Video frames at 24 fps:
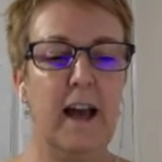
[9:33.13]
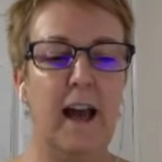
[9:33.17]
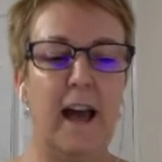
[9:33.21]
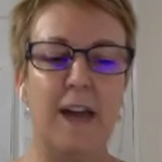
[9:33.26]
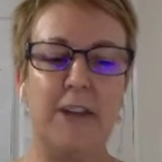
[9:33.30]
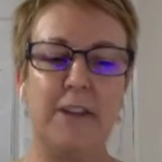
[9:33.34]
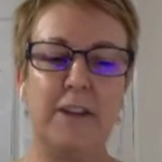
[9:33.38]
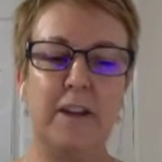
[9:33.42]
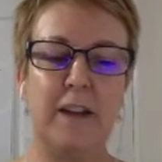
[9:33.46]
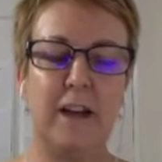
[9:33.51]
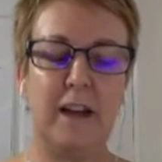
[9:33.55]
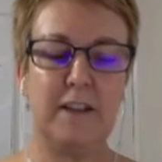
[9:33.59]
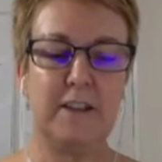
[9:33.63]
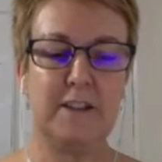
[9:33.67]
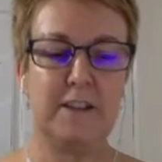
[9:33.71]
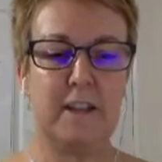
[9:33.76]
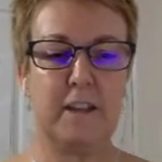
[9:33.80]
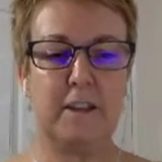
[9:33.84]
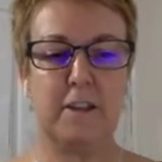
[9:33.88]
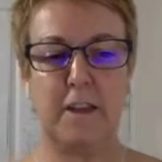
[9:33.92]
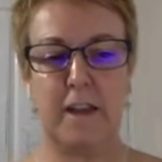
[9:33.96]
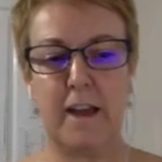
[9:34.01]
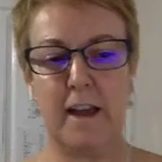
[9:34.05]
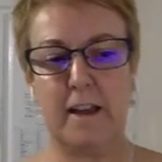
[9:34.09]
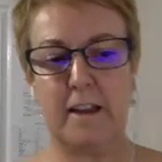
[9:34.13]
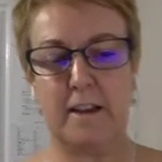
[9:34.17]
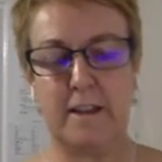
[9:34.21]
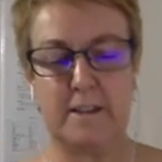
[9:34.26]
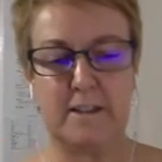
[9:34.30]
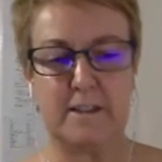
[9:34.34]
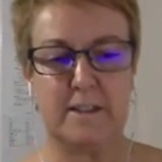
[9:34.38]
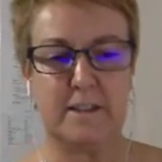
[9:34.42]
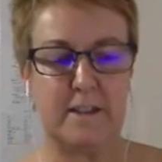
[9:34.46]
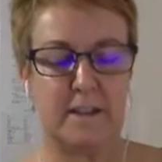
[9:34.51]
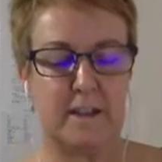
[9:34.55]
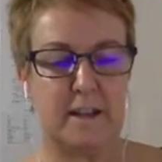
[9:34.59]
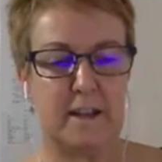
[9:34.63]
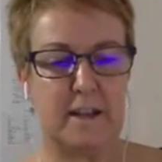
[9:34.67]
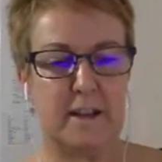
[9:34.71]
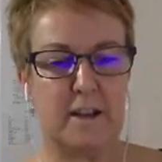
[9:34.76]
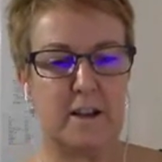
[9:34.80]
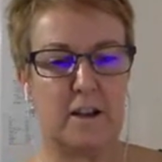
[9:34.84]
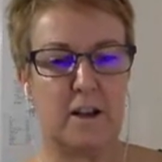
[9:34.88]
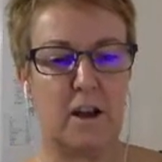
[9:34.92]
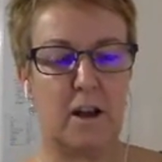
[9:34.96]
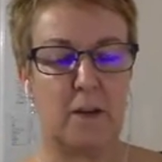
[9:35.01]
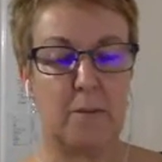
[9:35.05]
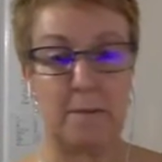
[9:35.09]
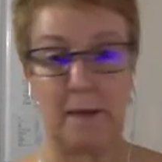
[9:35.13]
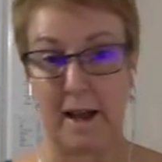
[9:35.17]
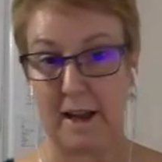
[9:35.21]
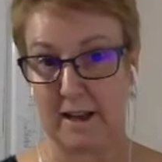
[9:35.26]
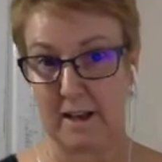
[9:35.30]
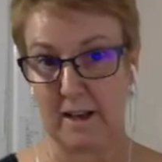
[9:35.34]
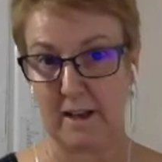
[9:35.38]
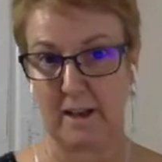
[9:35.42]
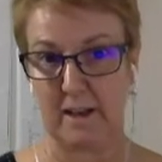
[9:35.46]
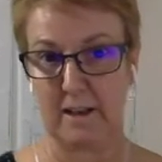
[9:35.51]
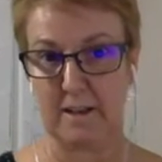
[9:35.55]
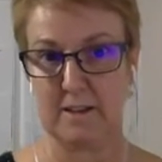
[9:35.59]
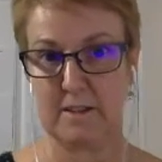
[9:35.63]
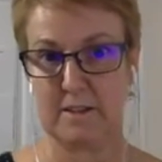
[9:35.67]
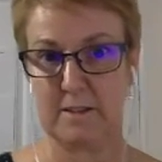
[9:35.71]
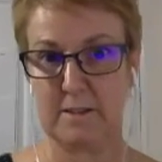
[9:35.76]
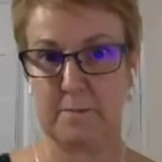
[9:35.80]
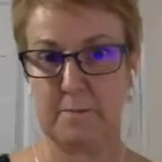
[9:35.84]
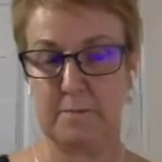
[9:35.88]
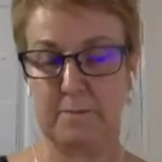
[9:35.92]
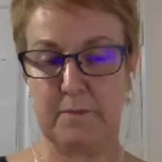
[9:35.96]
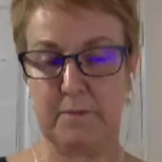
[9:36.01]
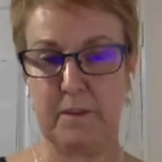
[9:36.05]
And the last thing there is the backlinks.